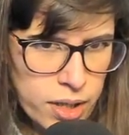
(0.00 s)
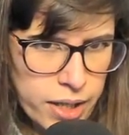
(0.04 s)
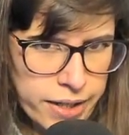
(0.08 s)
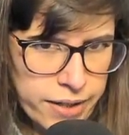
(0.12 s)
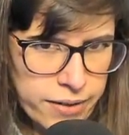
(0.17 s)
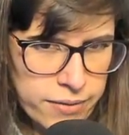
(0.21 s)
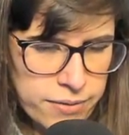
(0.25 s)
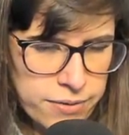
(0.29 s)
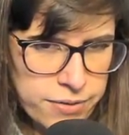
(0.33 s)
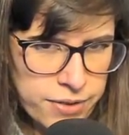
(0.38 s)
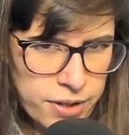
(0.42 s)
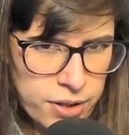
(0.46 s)
I
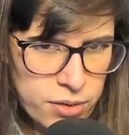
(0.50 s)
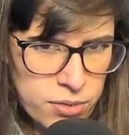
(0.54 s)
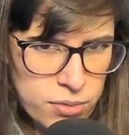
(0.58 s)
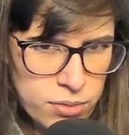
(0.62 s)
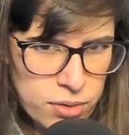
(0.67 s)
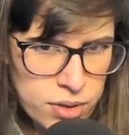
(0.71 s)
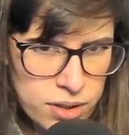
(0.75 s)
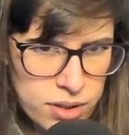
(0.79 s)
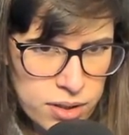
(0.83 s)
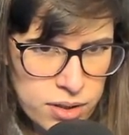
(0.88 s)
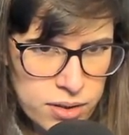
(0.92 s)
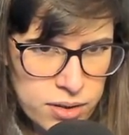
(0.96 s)
haven't found
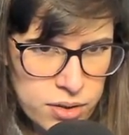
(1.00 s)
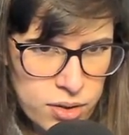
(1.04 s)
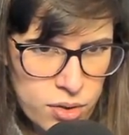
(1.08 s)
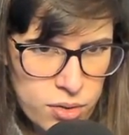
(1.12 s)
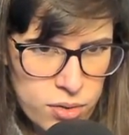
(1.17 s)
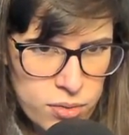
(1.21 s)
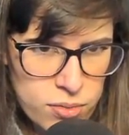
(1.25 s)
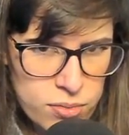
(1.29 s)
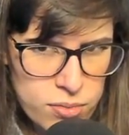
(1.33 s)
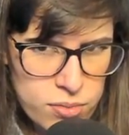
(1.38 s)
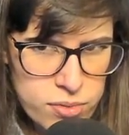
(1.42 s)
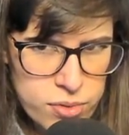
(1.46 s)
one of
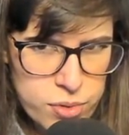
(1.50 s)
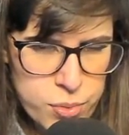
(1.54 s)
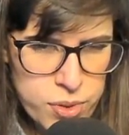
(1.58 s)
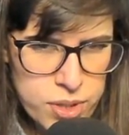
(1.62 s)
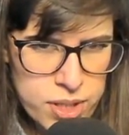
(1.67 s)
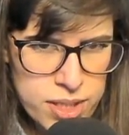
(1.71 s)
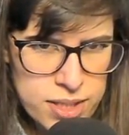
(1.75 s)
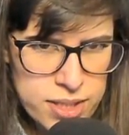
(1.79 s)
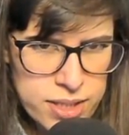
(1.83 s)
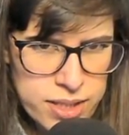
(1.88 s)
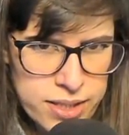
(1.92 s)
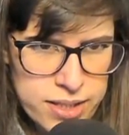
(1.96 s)
those where
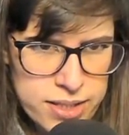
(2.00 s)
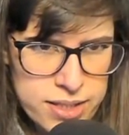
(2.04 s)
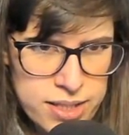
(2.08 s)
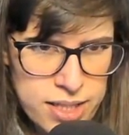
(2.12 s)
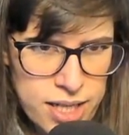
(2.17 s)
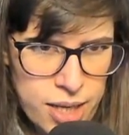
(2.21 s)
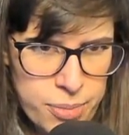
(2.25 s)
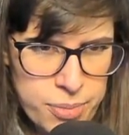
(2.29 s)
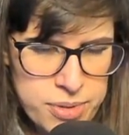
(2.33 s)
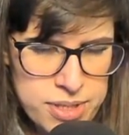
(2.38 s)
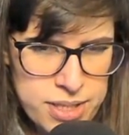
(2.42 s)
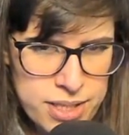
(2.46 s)
there's, like,
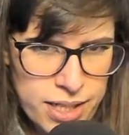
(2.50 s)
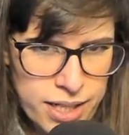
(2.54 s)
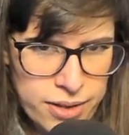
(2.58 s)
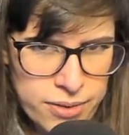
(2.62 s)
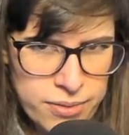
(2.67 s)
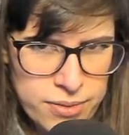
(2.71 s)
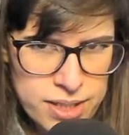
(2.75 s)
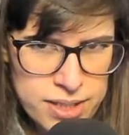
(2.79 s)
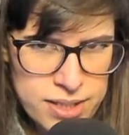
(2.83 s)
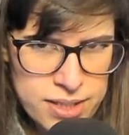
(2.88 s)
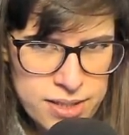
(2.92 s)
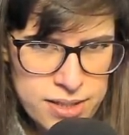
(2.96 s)
steps
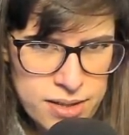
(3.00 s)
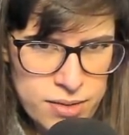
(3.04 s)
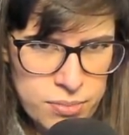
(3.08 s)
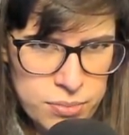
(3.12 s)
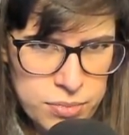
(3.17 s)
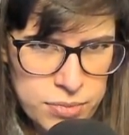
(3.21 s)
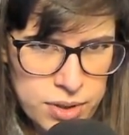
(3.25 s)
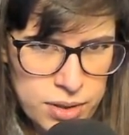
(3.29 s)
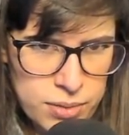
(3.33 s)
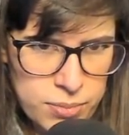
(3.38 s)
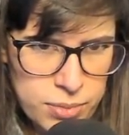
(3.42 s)
down into something